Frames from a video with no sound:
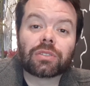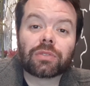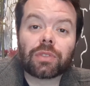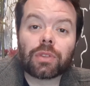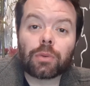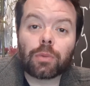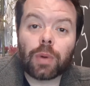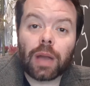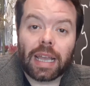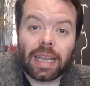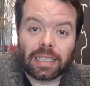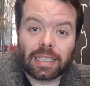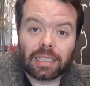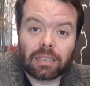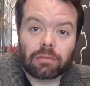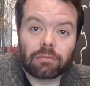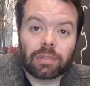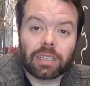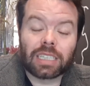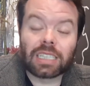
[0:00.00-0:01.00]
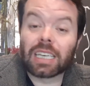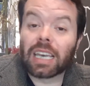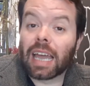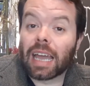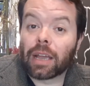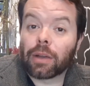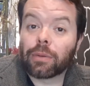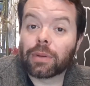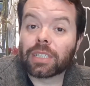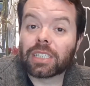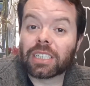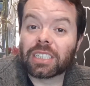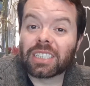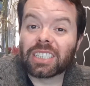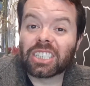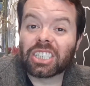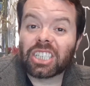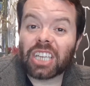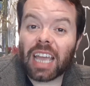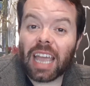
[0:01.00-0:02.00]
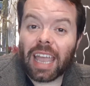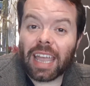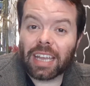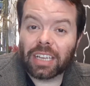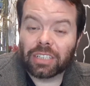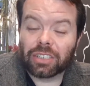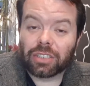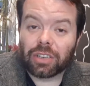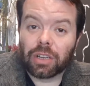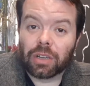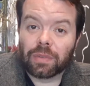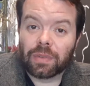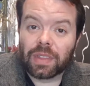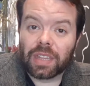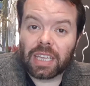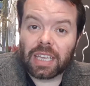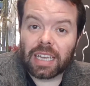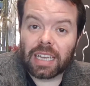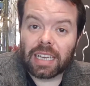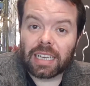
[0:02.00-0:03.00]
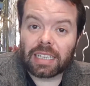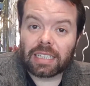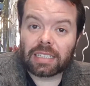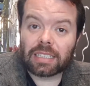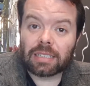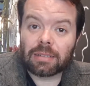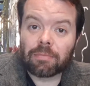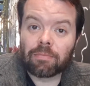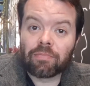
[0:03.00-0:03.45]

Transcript: of the ways in which language has changed over the years.